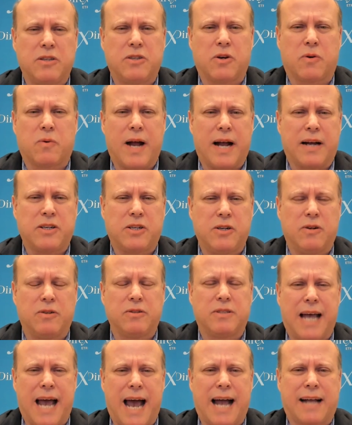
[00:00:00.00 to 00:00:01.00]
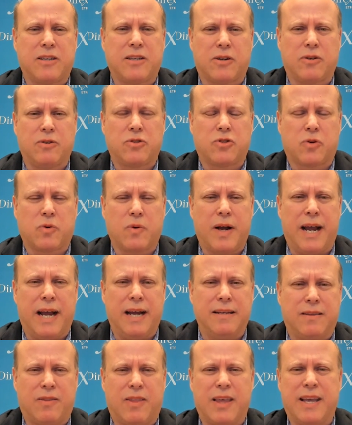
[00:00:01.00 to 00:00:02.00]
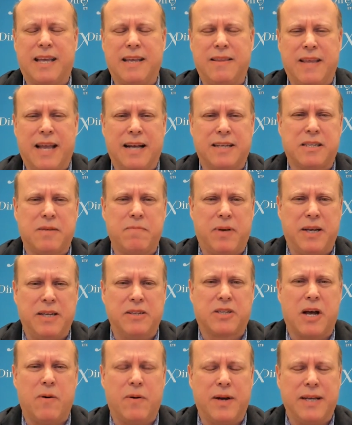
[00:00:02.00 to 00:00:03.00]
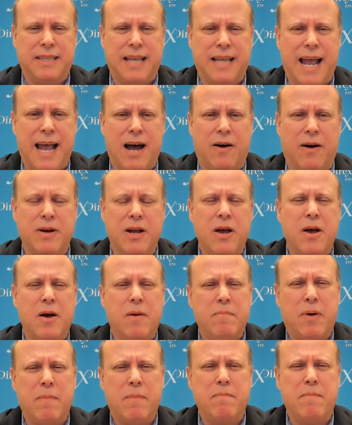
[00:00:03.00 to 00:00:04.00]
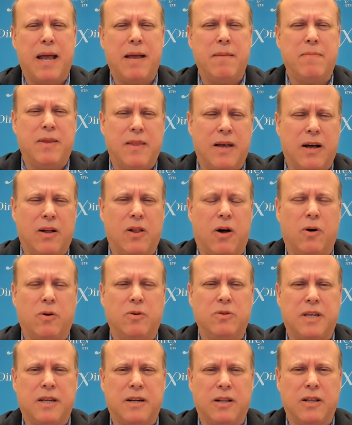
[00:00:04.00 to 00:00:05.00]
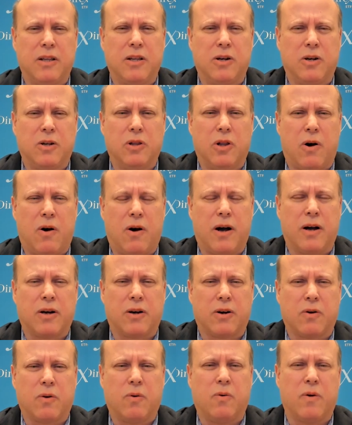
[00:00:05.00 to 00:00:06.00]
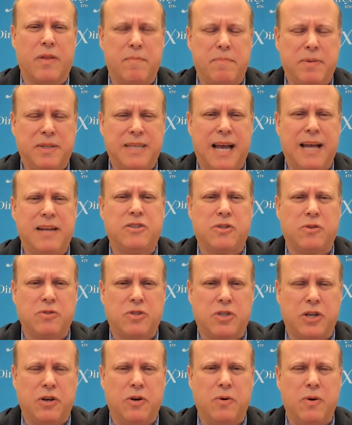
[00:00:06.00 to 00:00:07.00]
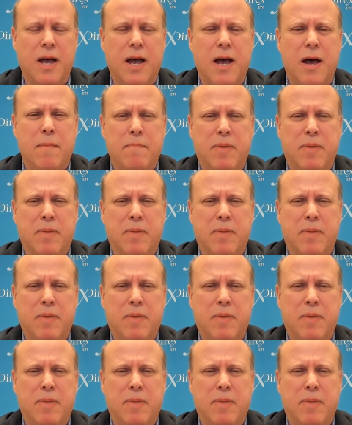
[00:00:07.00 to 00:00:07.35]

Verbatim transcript: as a directional tactical trade thinking the S&P is going down but maybe they'll hold it a little longer or the potential to